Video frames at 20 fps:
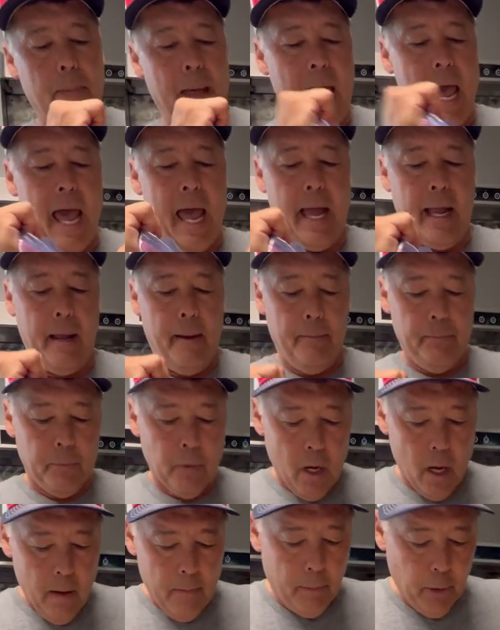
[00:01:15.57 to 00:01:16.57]
bag,
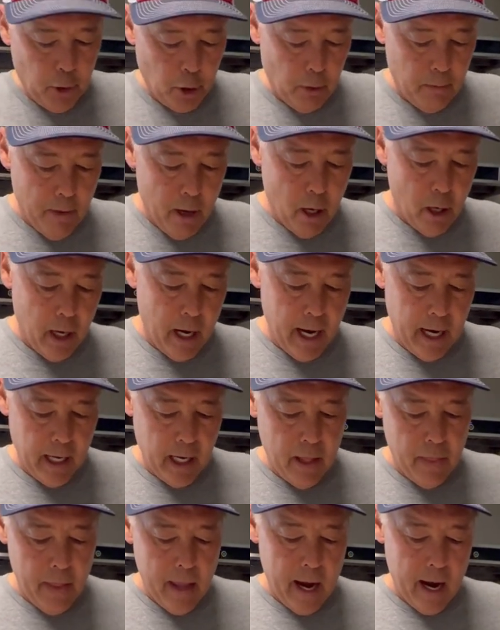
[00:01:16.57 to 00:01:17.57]
put your marinade
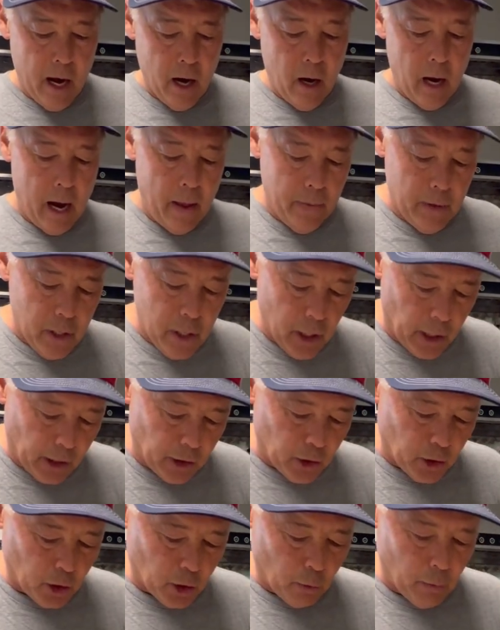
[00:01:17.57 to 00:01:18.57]
in there, and then you
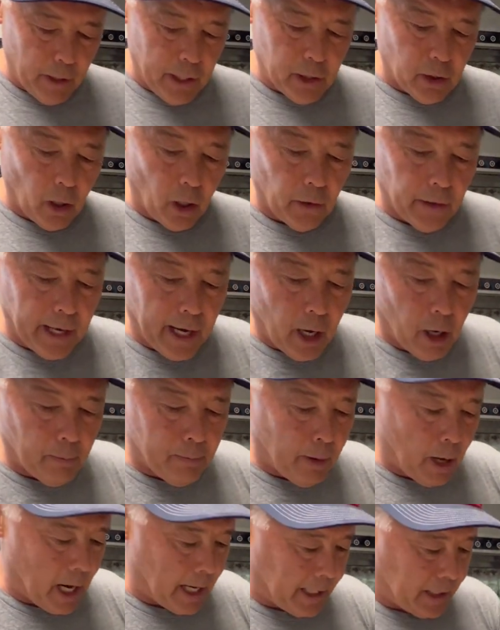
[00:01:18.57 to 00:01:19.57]
can squeeze all the air
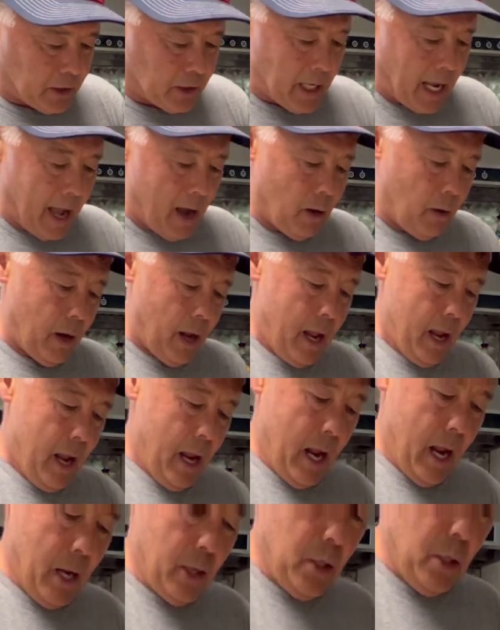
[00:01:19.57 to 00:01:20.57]
pockets out, and